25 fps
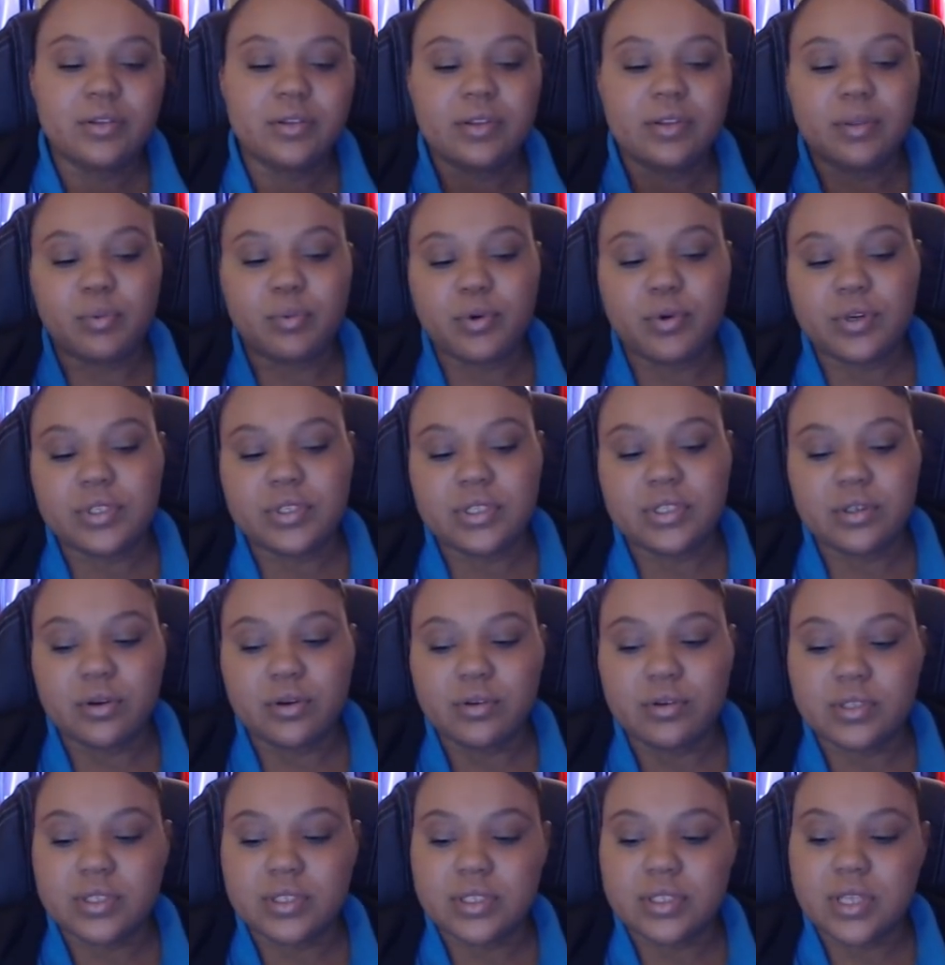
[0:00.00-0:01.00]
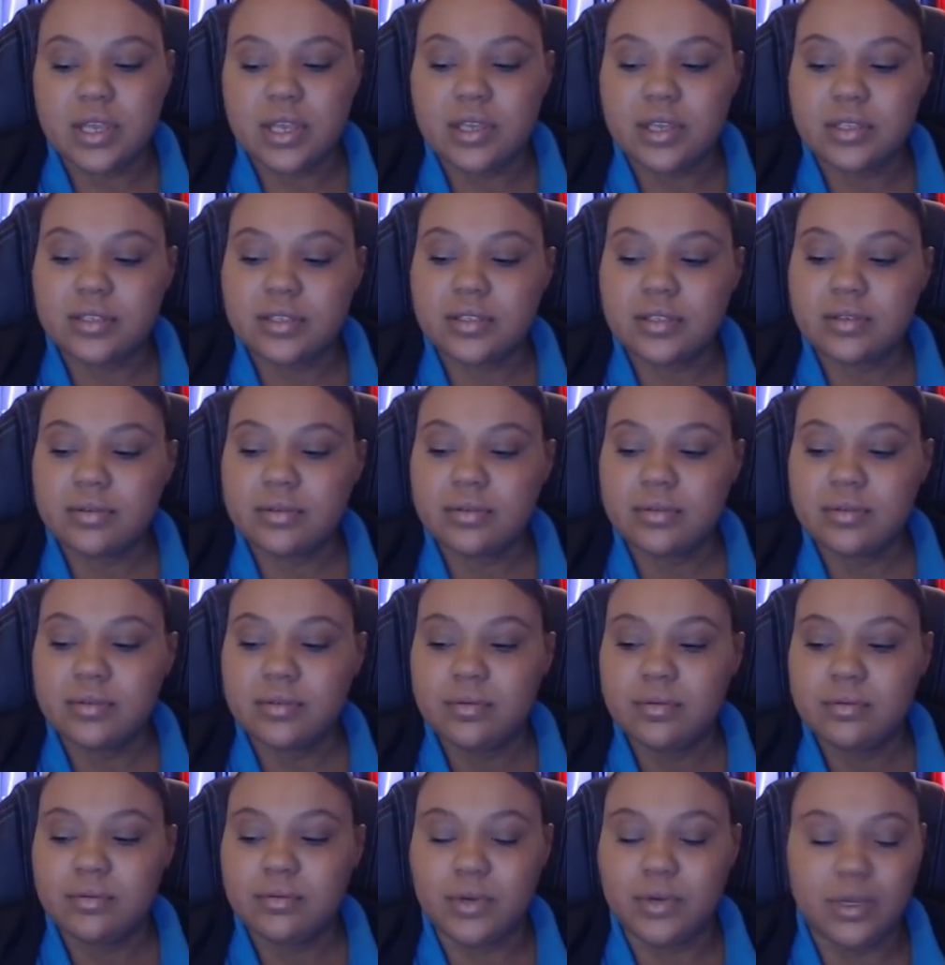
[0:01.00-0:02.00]
The person goes and says,
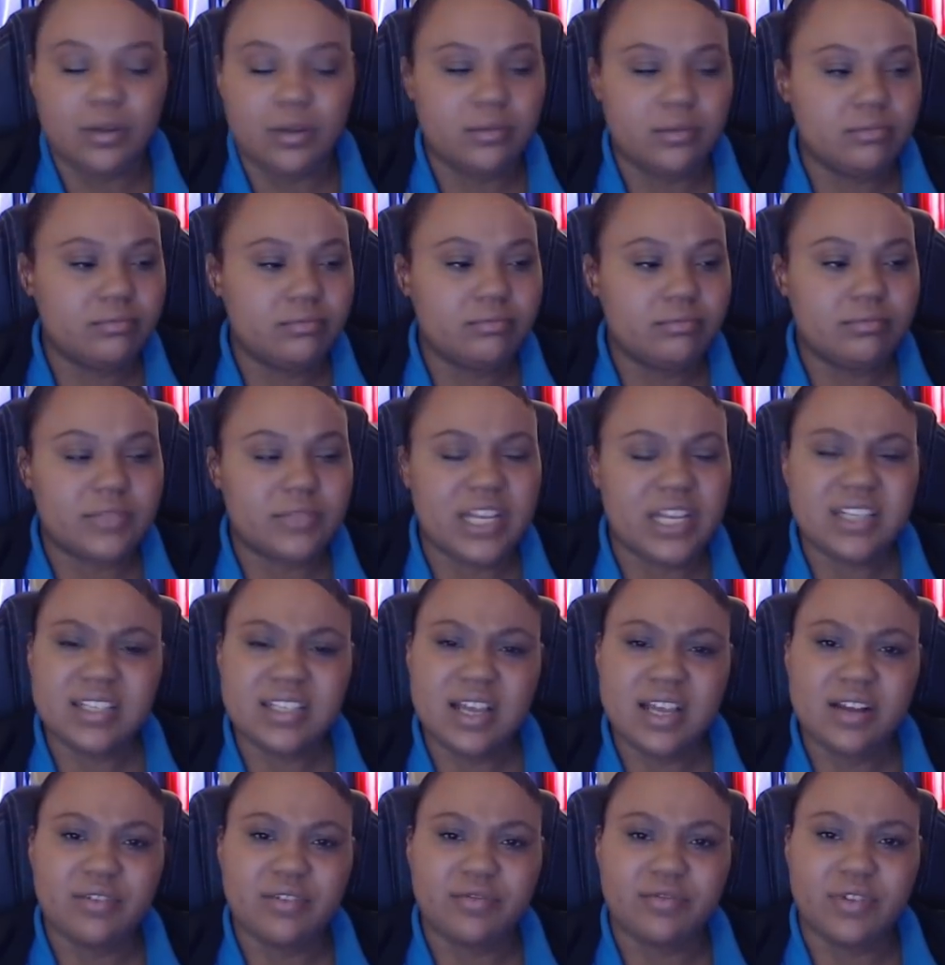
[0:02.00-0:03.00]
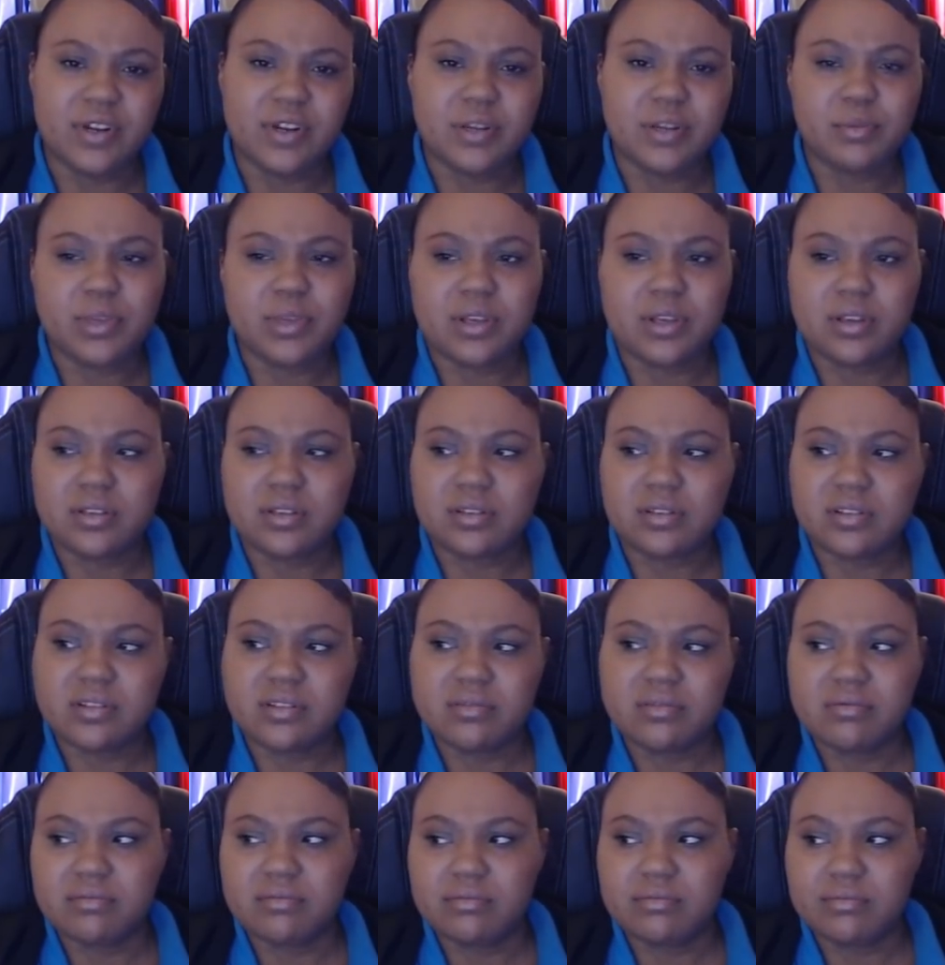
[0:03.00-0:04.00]
well, that's kind of funny because
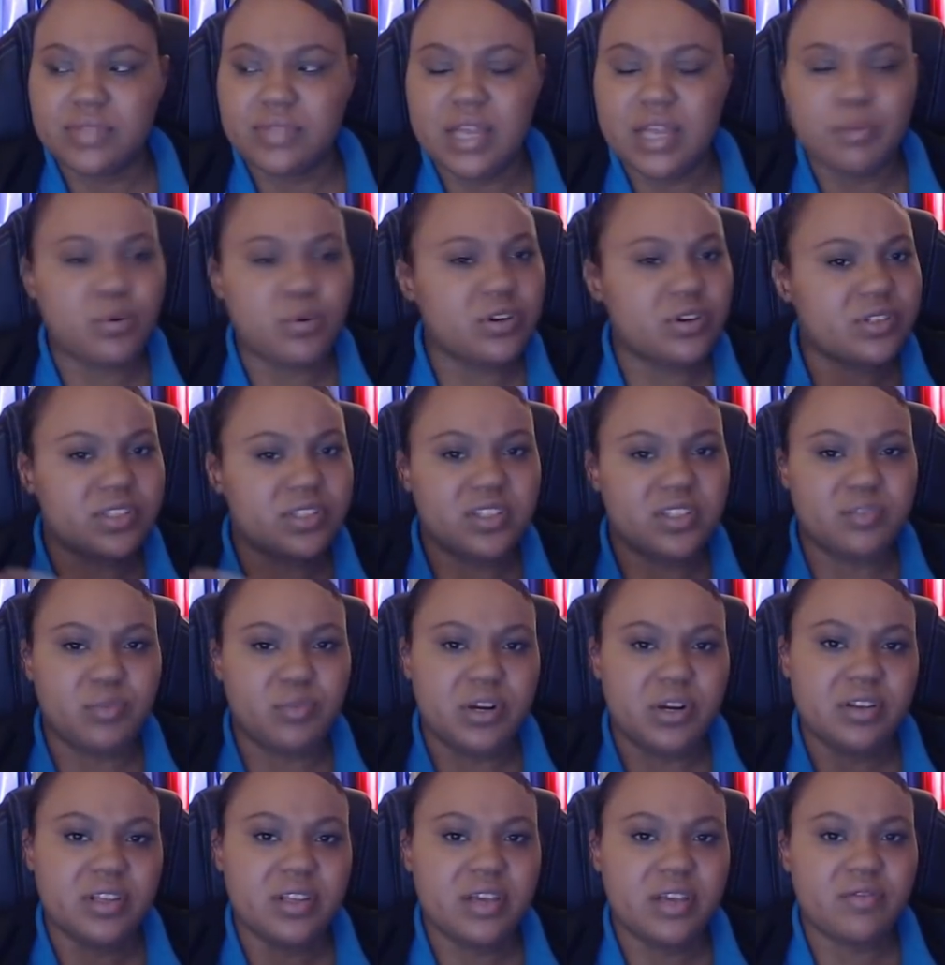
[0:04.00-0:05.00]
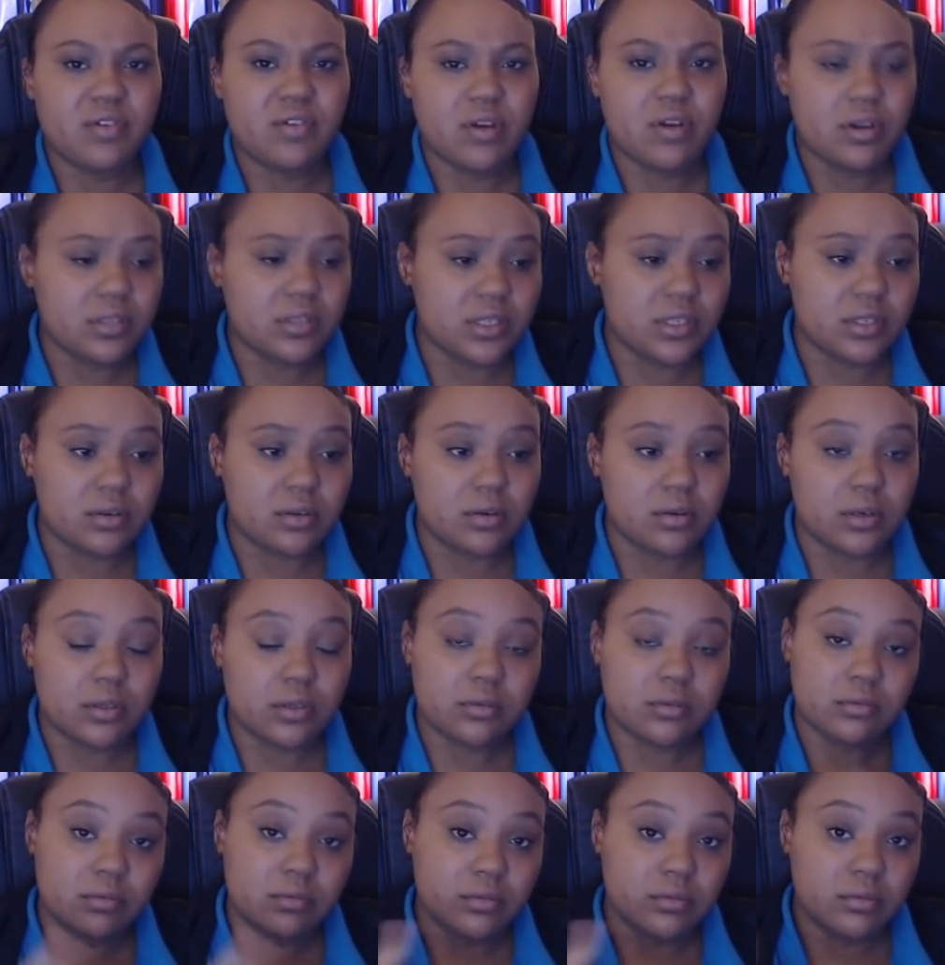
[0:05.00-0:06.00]
that person's barely ever on Discord.
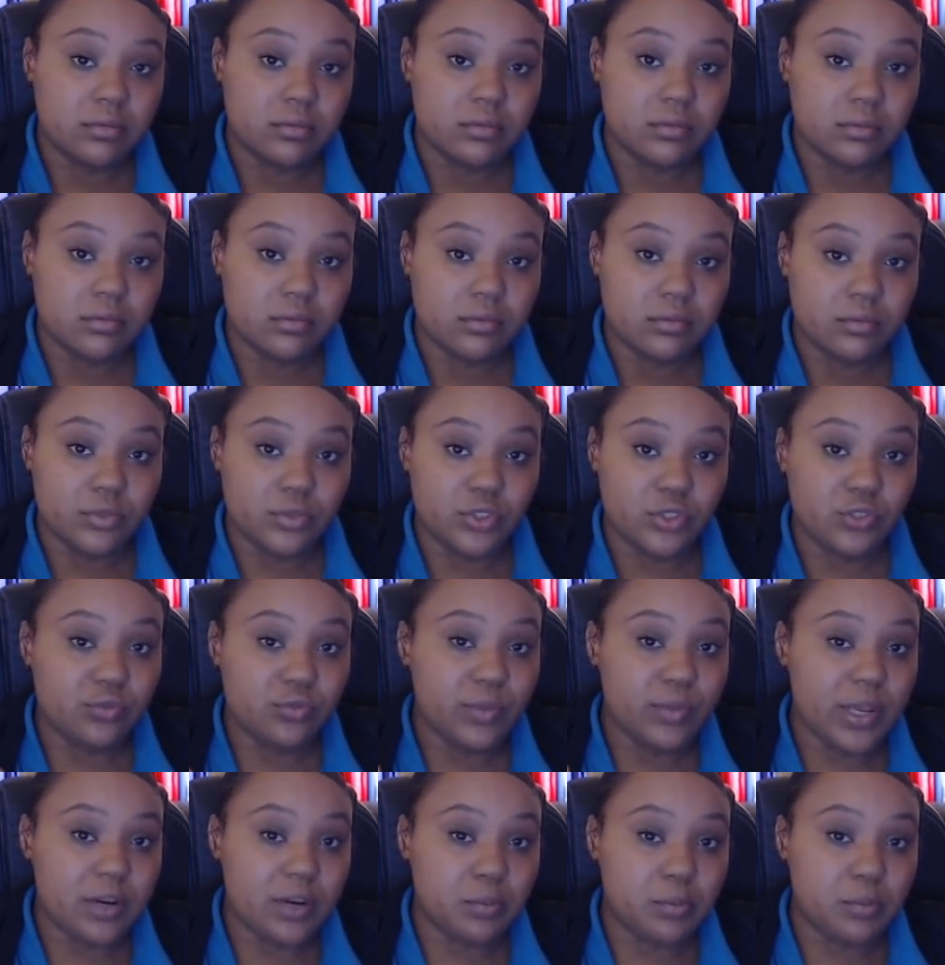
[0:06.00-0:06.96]
But you made a